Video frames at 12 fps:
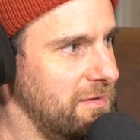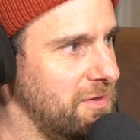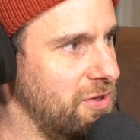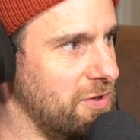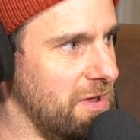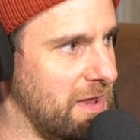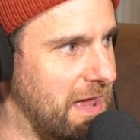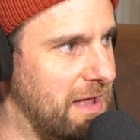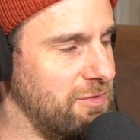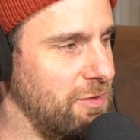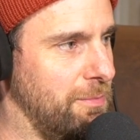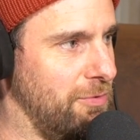you could
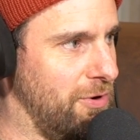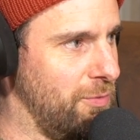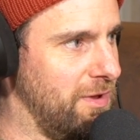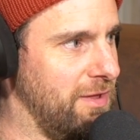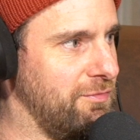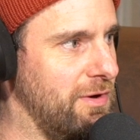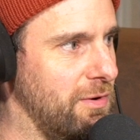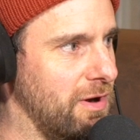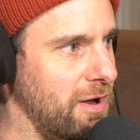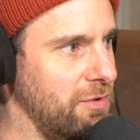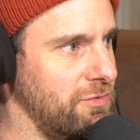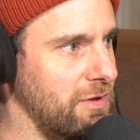get to the point where they felt
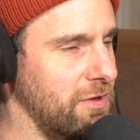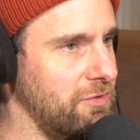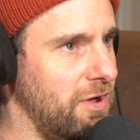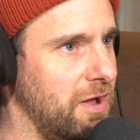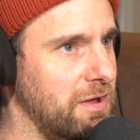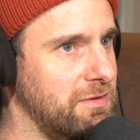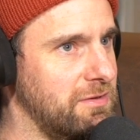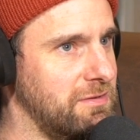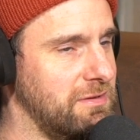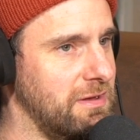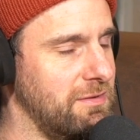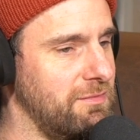closer, because I
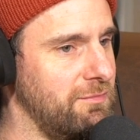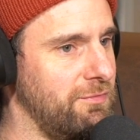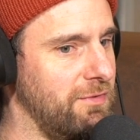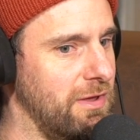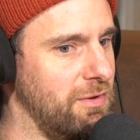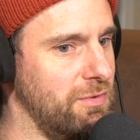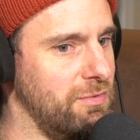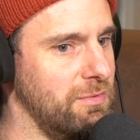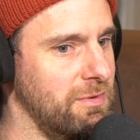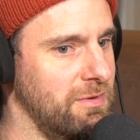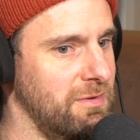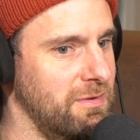didn't feel